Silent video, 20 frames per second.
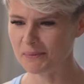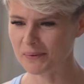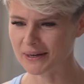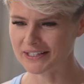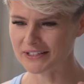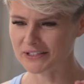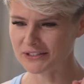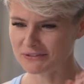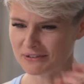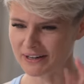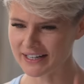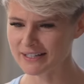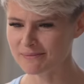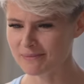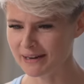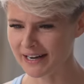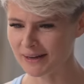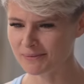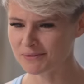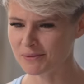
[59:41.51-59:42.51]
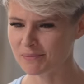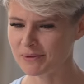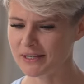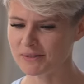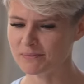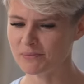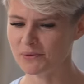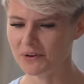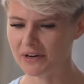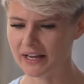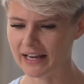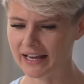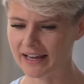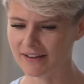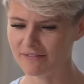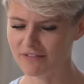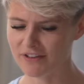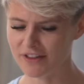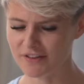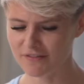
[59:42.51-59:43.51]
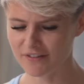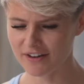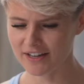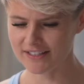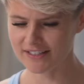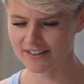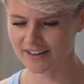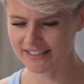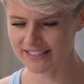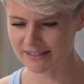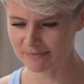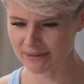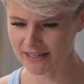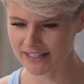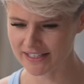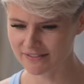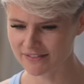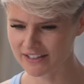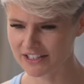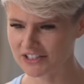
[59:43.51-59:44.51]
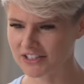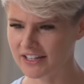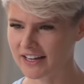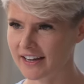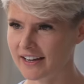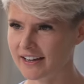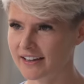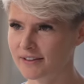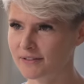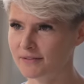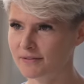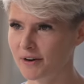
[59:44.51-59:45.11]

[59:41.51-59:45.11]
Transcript: went straight to my laptop each morning, and for the first 90 minutes of each day,